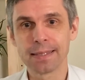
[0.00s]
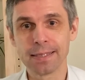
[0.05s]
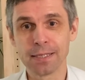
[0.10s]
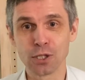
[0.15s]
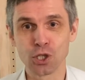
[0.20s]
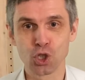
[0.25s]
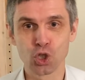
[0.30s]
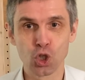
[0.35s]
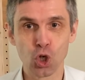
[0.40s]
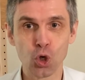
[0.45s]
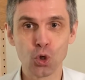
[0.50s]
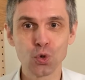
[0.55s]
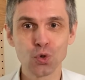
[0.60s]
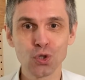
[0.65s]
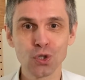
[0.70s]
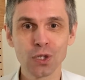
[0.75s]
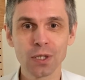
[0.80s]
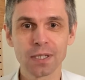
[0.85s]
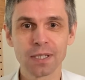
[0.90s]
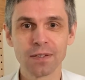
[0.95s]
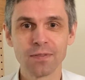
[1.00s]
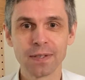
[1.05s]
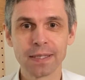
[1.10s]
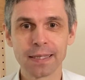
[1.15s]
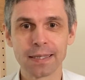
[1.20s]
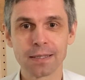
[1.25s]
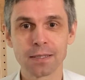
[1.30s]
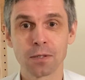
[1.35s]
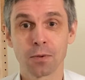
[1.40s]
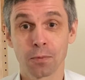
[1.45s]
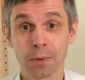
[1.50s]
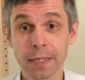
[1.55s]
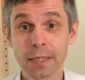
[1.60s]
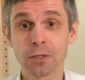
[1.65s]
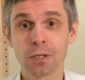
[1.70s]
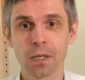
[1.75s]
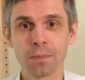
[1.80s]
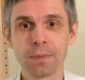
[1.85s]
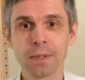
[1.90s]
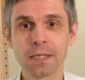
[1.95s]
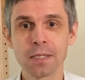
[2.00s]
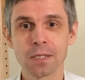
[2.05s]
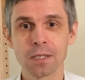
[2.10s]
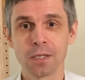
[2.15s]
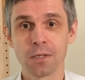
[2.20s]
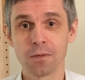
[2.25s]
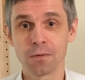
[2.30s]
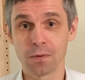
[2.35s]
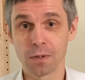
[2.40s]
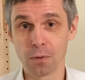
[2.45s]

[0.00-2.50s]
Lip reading: as shown, giving us 3 copies of